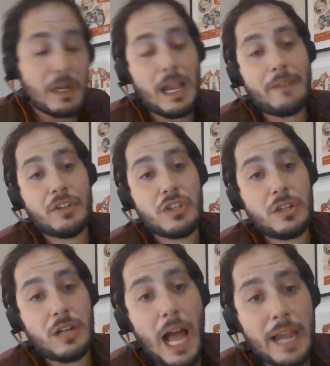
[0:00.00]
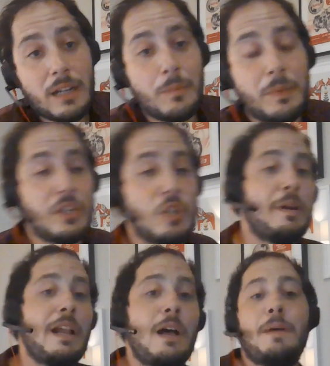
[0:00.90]
but on average they're higher, but they're
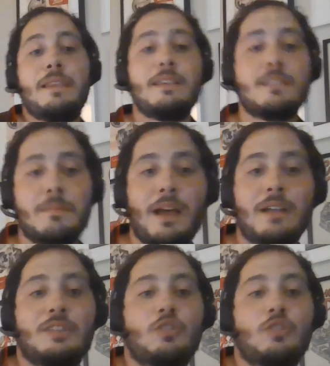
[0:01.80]
spread out by this amount.